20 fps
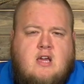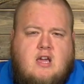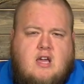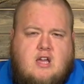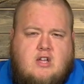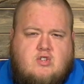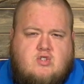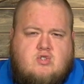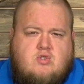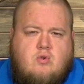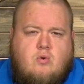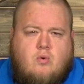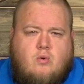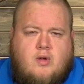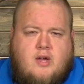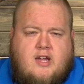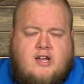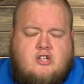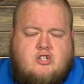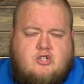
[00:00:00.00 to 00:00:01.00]
in school
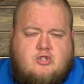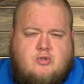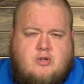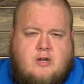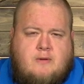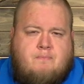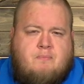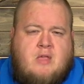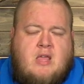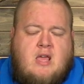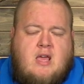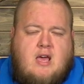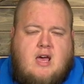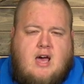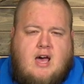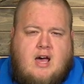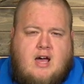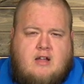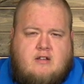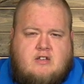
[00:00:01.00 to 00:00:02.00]
history,
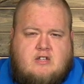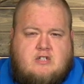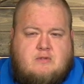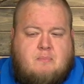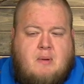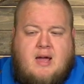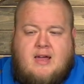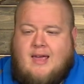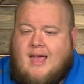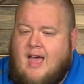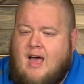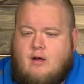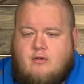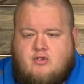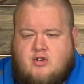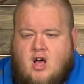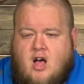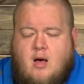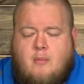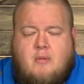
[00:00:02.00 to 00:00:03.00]
despite how
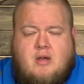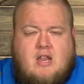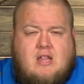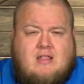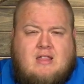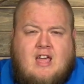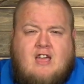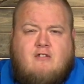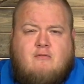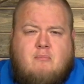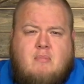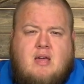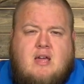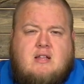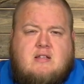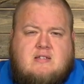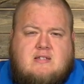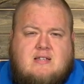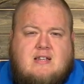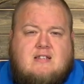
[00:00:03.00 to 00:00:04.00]
dominant they've
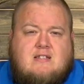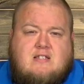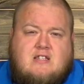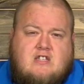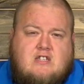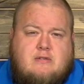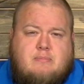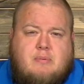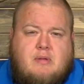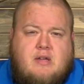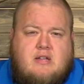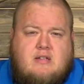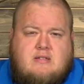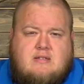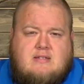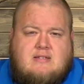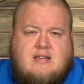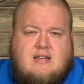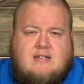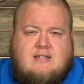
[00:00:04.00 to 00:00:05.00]
been since the split in
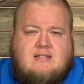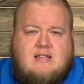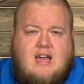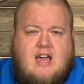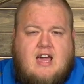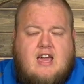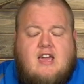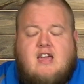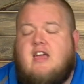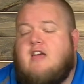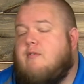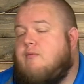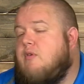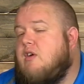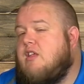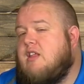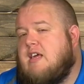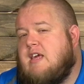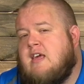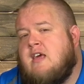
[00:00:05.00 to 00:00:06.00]
6A. And
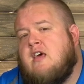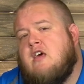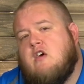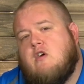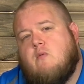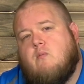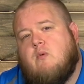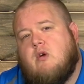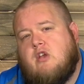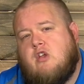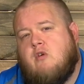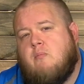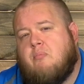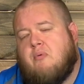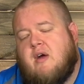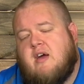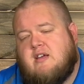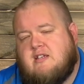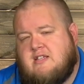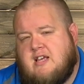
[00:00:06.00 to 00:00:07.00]
really, when you
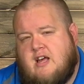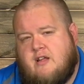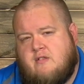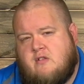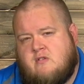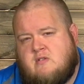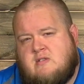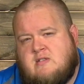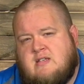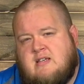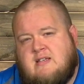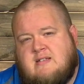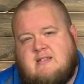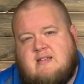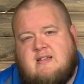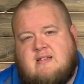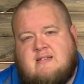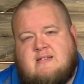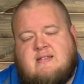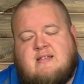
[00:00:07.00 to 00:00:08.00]
break down those
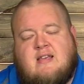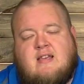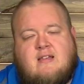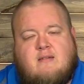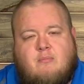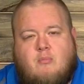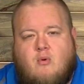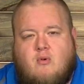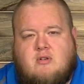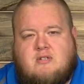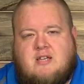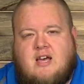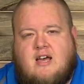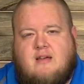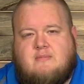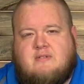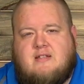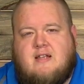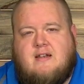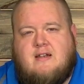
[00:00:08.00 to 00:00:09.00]
seasons, more
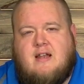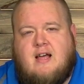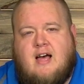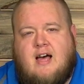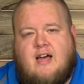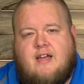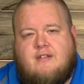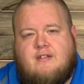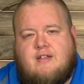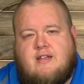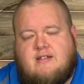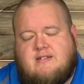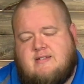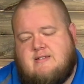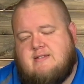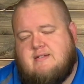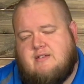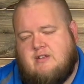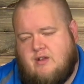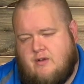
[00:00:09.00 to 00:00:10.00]
times than not,
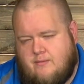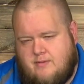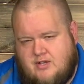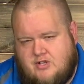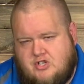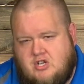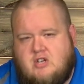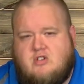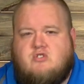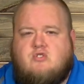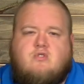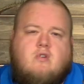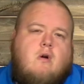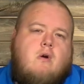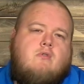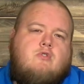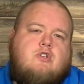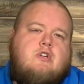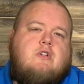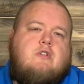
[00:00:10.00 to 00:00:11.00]
it's the Jinx
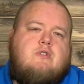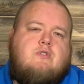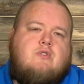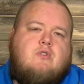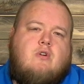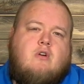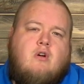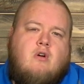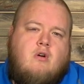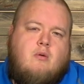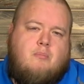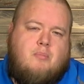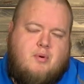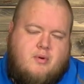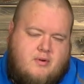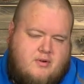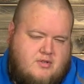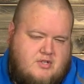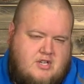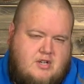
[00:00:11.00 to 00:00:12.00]
Trojans or
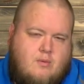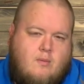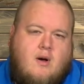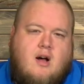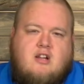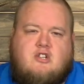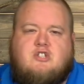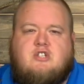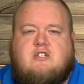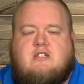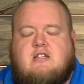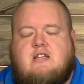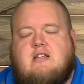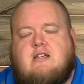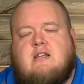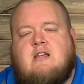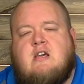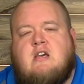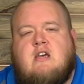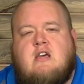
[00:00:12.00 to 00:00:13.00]
Booker T. Washington,